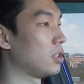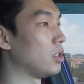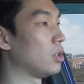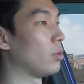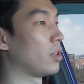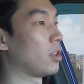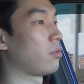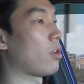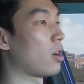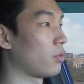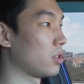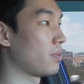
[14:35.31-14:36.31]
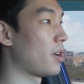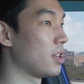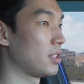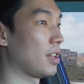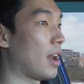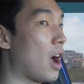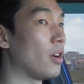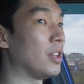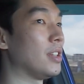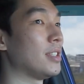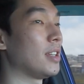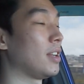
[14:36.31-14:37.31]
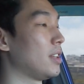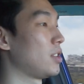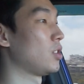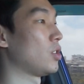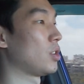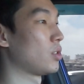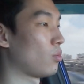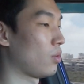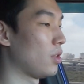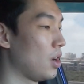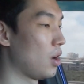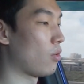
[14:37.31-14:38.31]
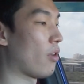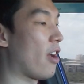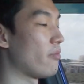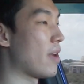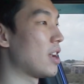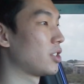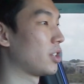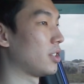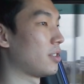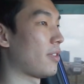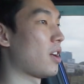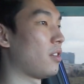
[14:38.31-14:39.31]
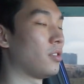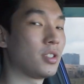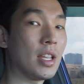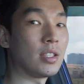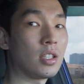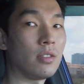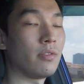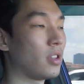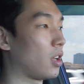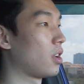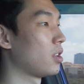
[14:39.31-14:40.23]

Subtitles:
to do with the throttle response and how easy it is to just rev match because of how sensitive the